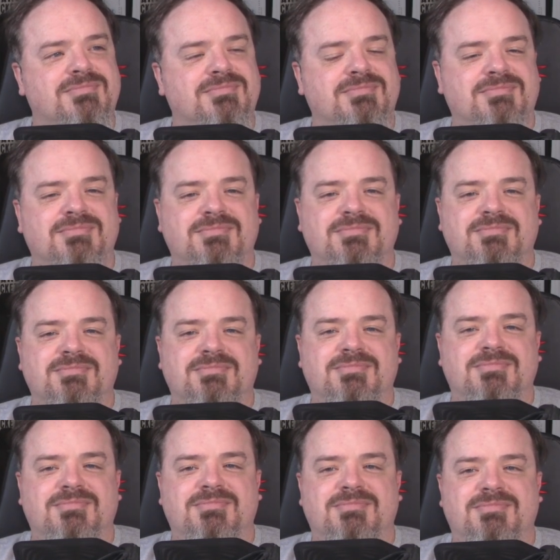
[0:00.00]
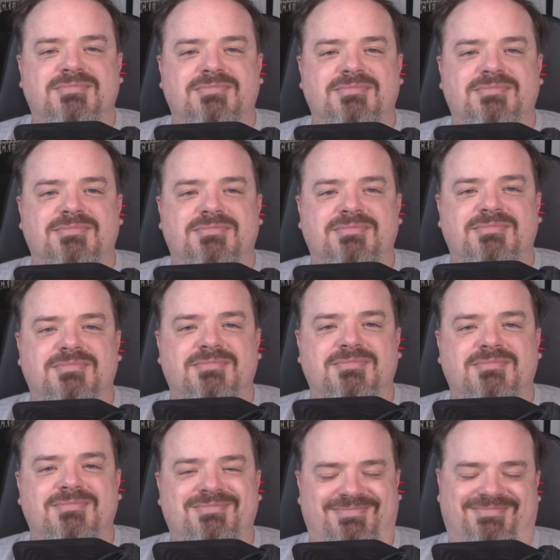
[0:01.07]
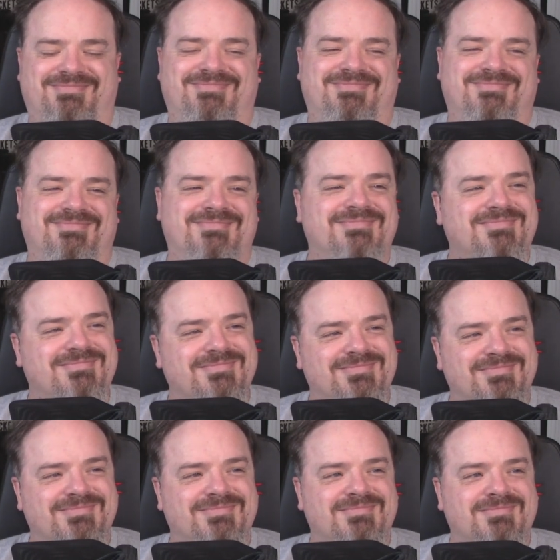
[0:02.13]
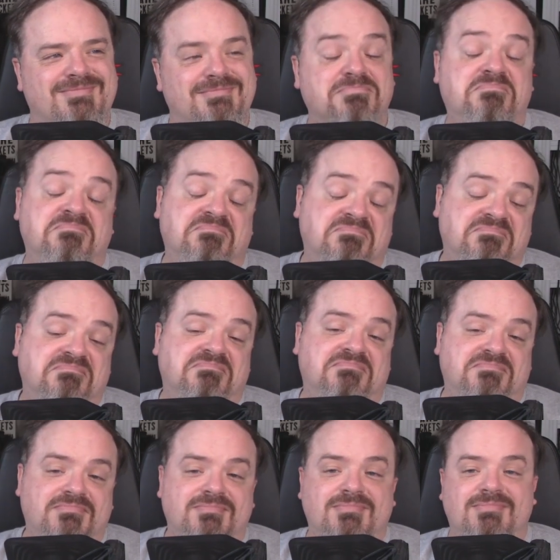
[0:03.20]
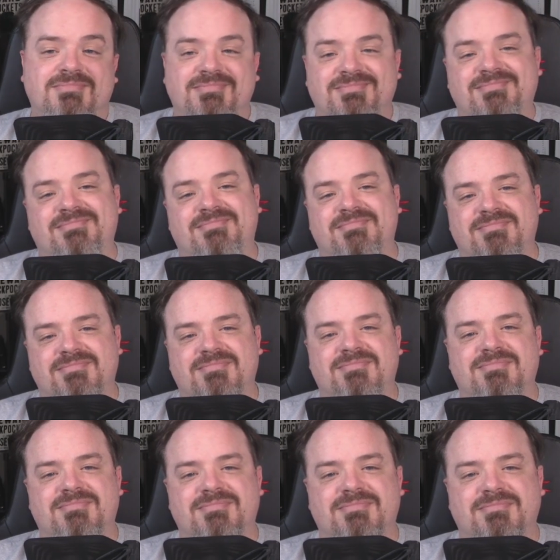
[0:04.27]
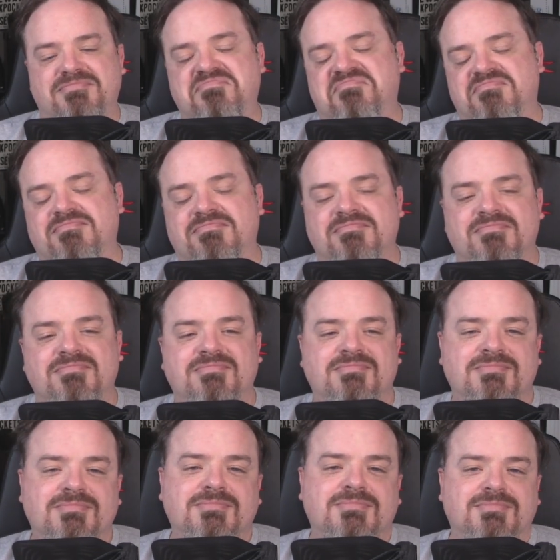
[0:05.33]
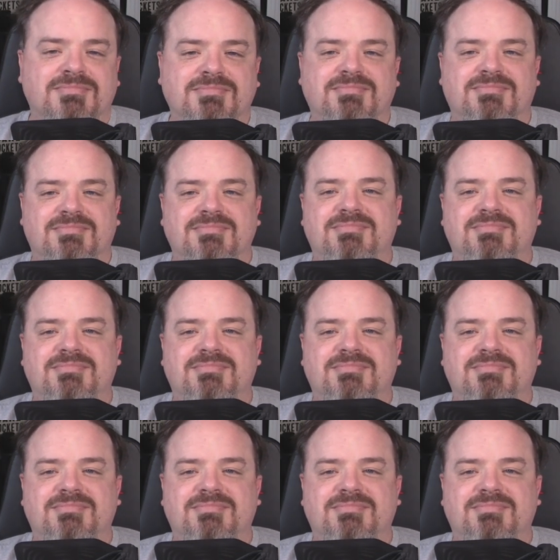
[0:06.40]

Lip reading: No words are spoken by the person on screen.